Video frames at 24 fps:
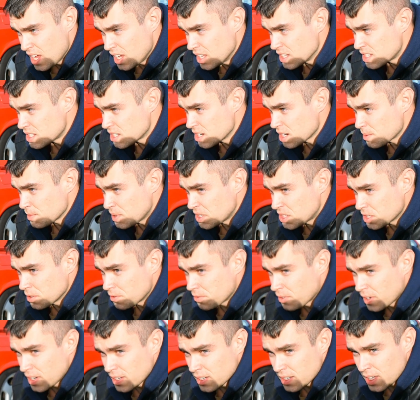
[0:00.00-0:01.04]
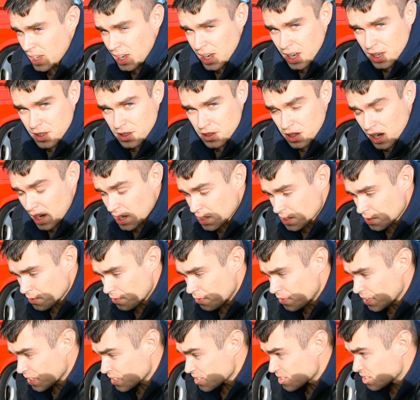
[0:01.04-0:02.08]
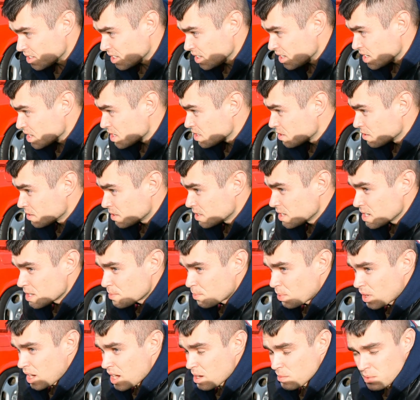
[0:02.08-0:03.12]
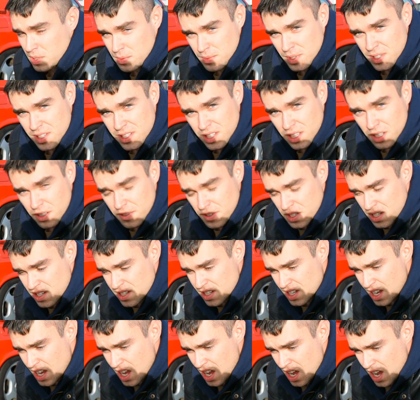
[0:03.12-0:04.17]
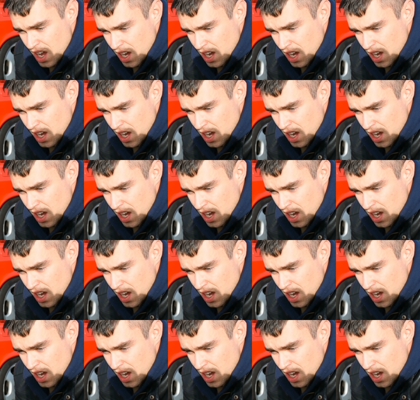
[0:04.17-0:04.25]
it took me to find out to how to fix this or this problem instead of just